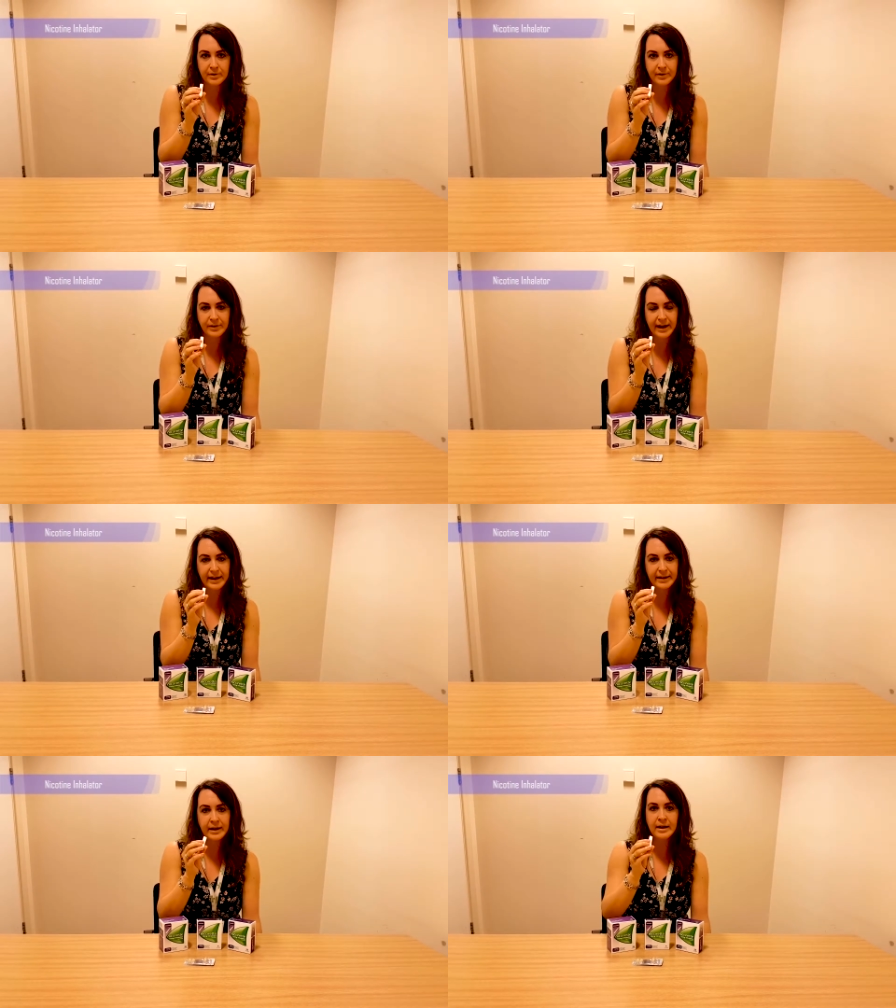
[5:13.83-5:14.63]

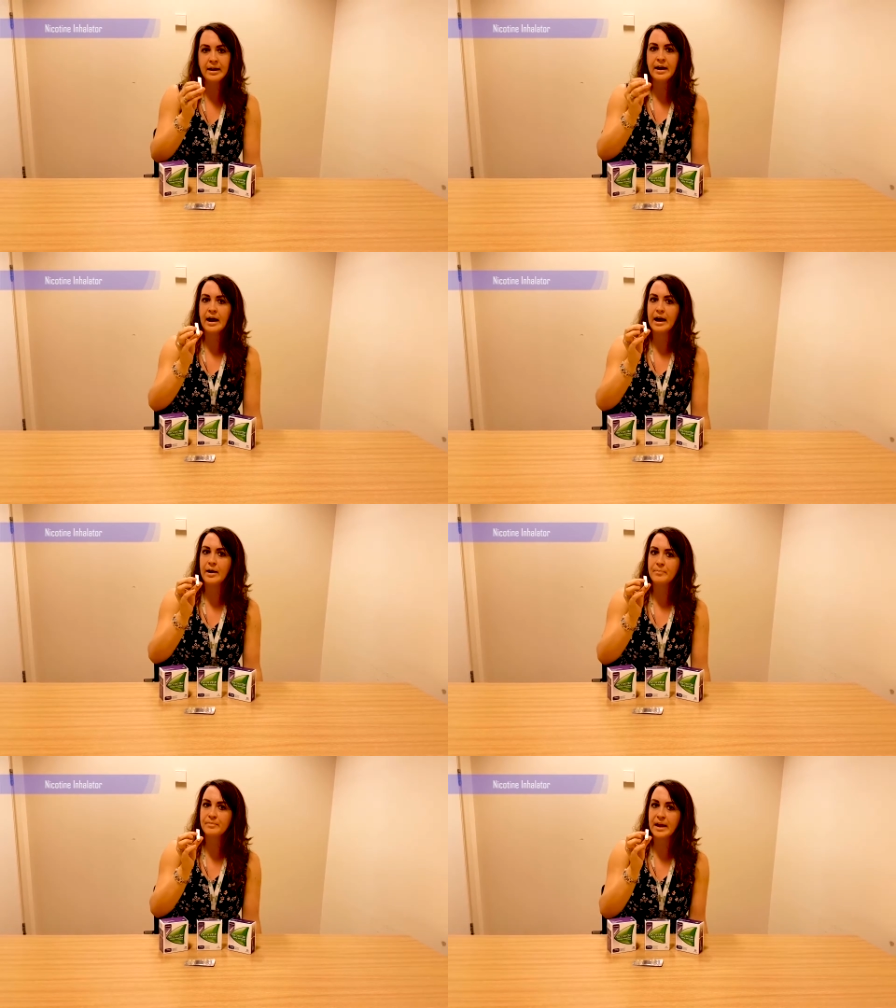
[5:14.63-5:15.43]
okay.
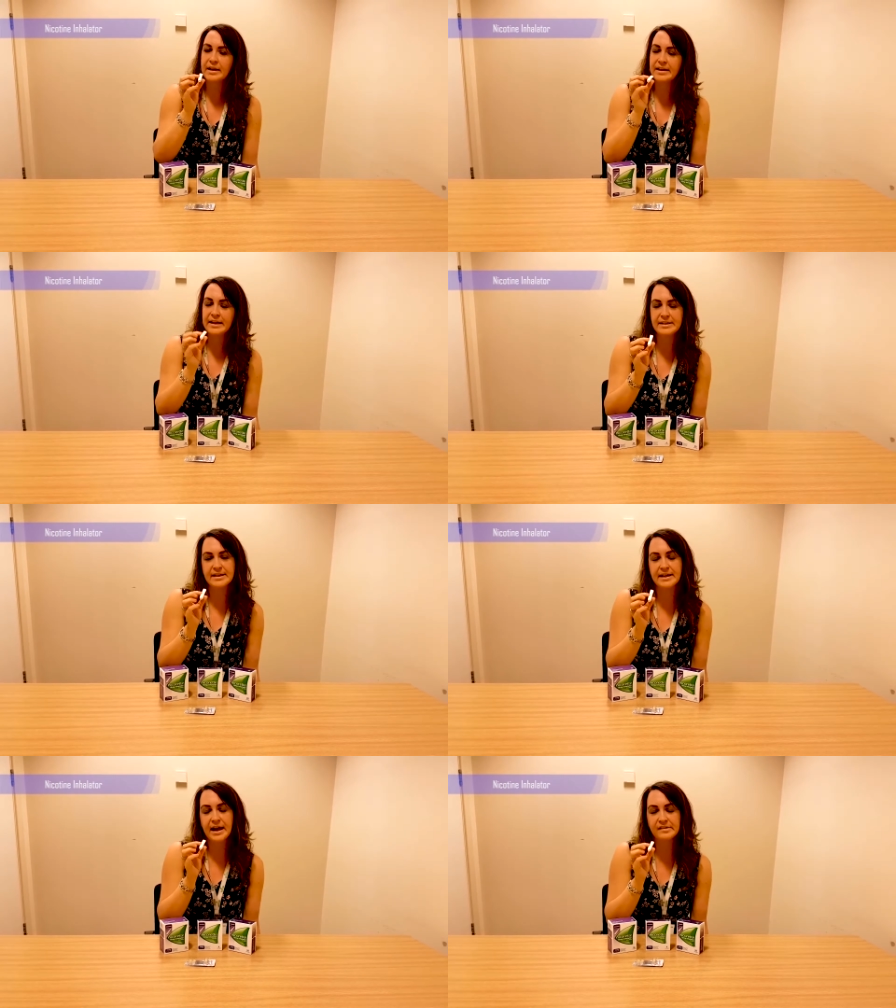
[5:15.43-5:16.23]

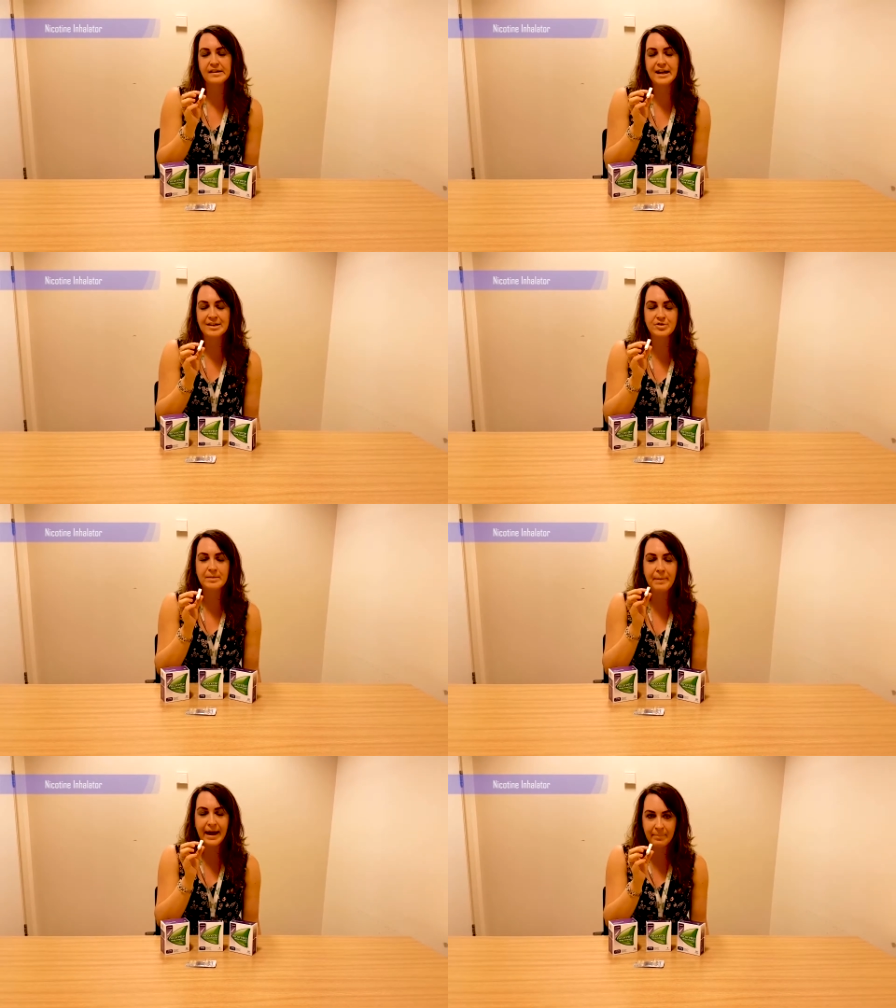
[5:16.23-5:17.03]
Nicotine has a naturally
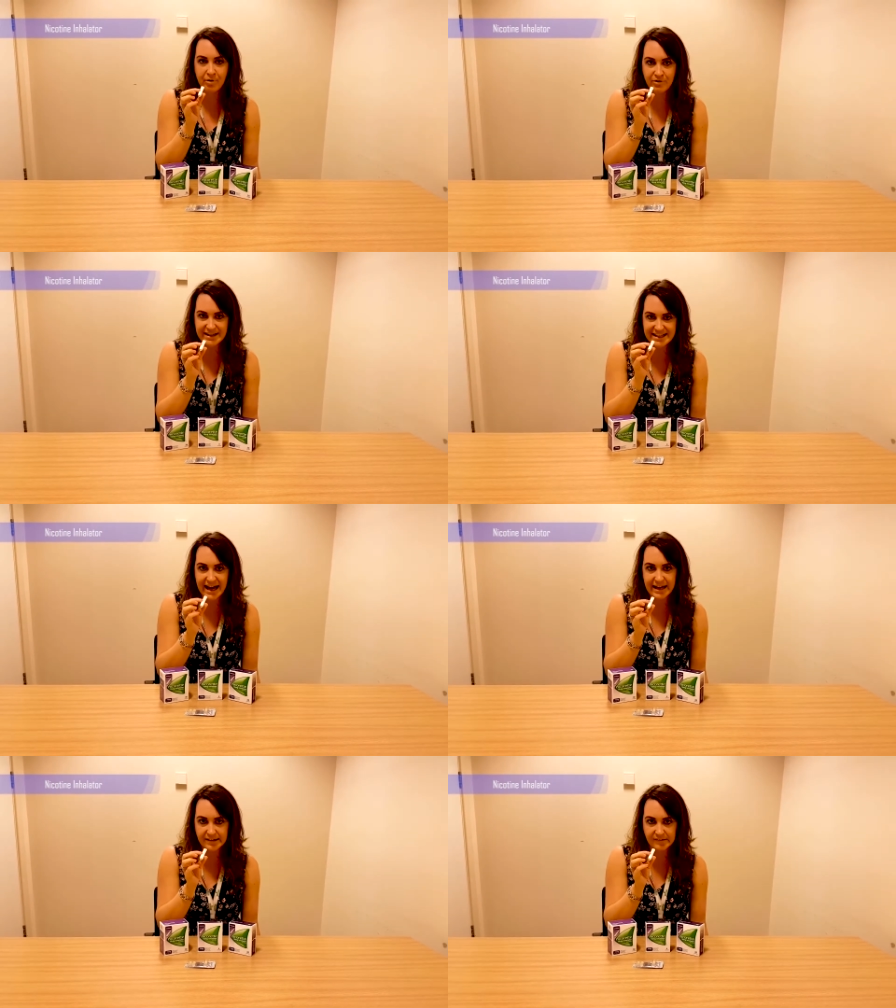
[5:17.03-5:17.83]
peppery
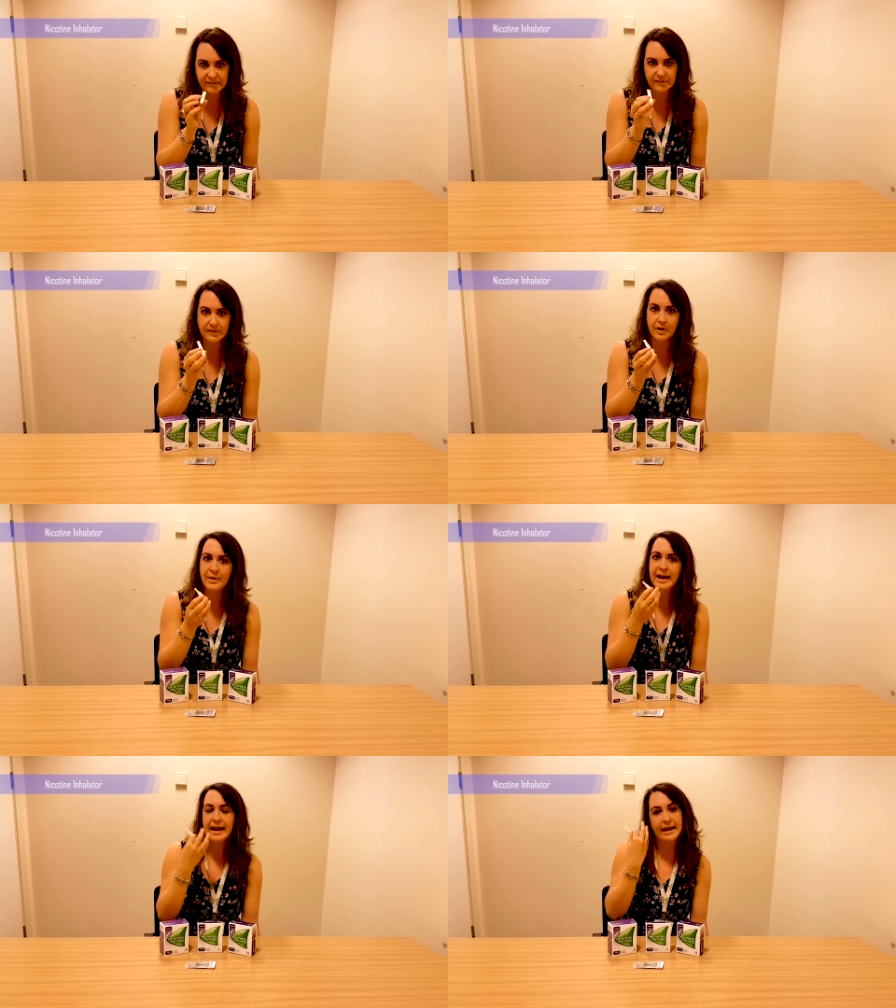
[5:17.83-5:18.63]
taste, so
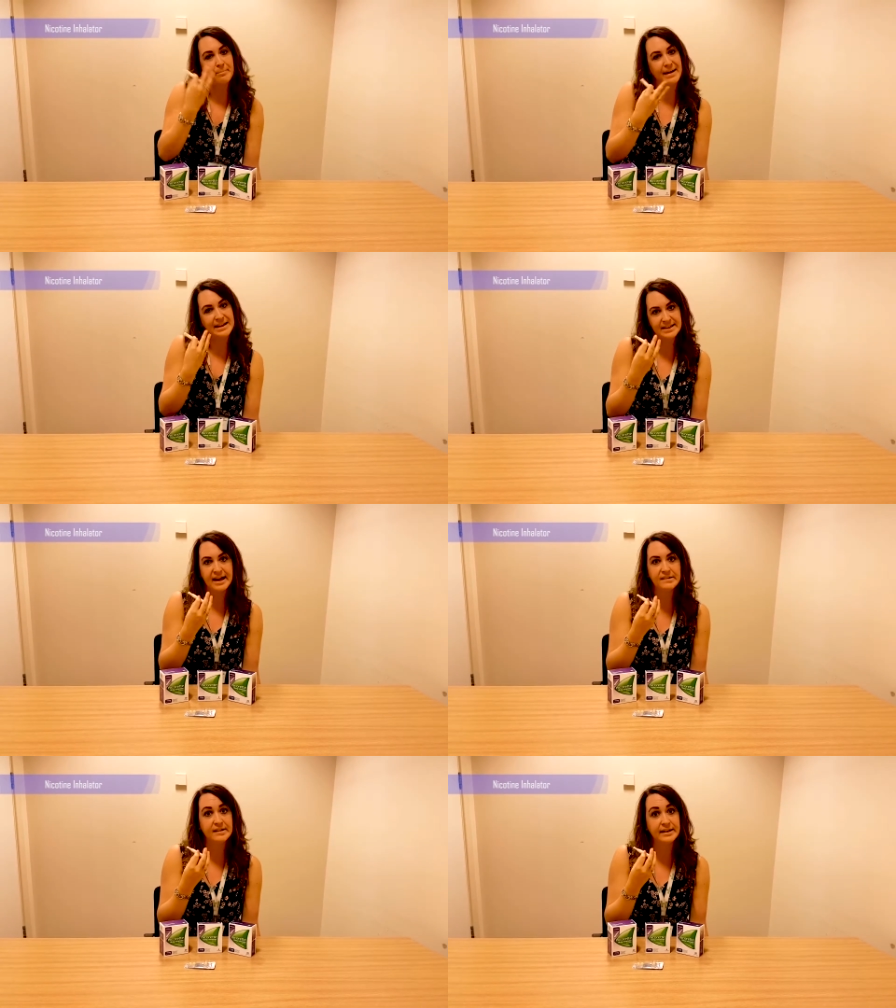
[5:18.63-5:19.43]
it may
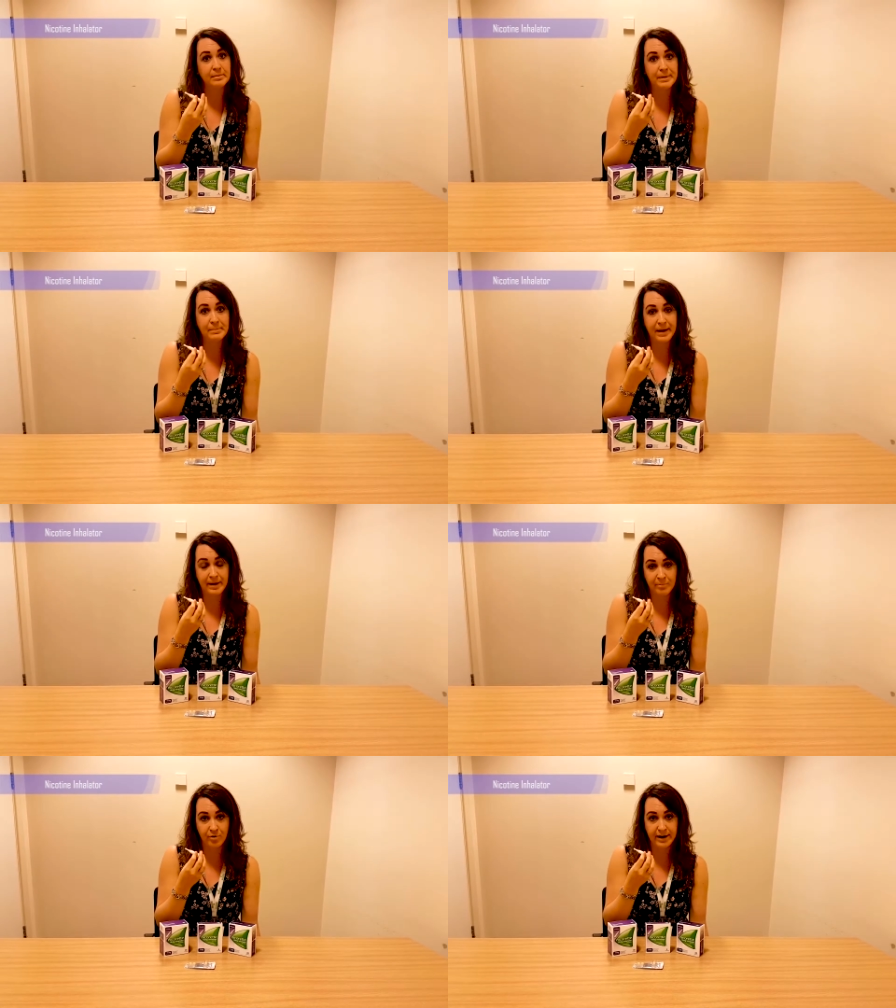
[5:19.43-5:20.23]
taste a little bit
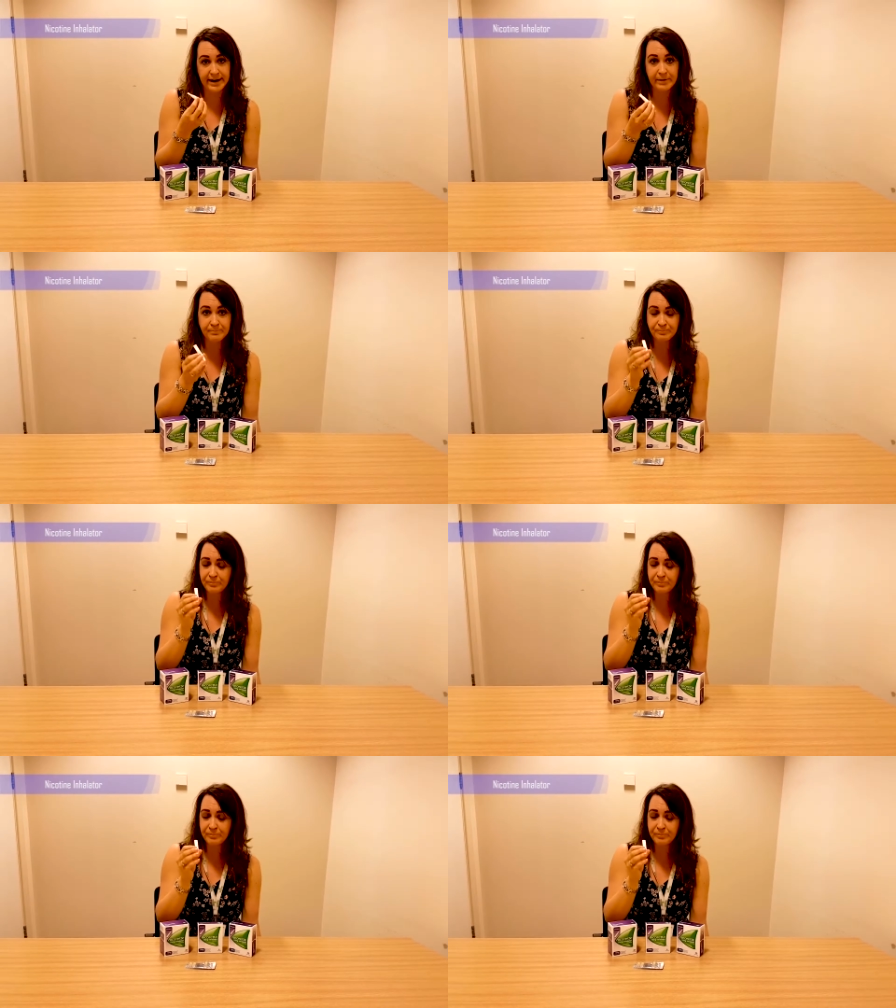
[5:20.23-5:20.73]
peppery.